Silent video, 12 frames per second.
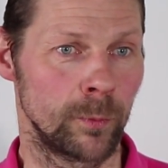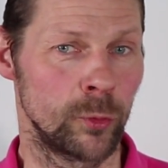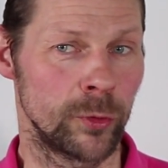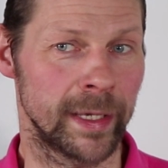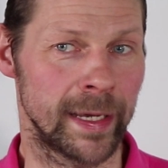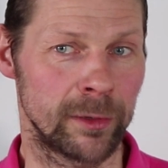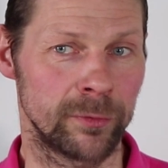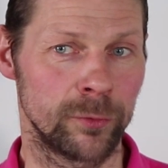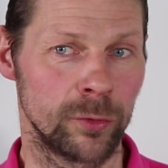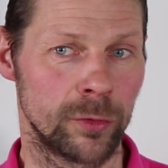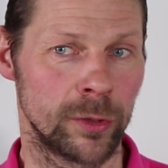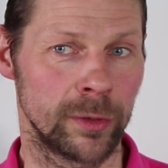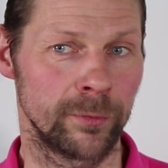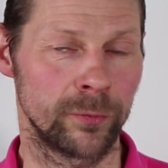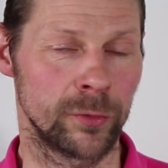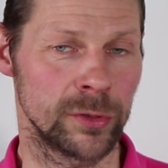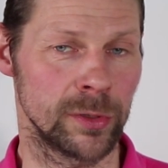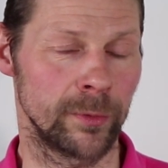who care for
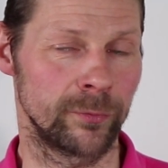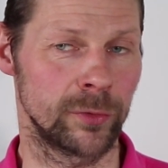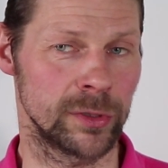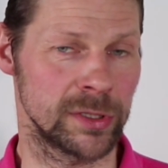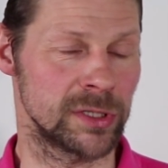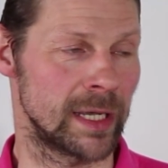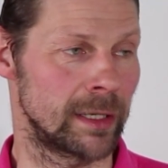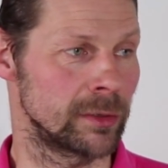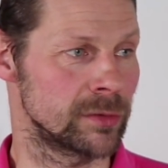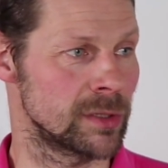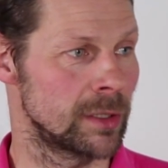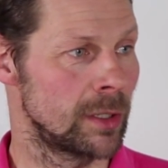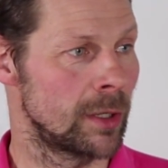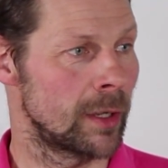the child,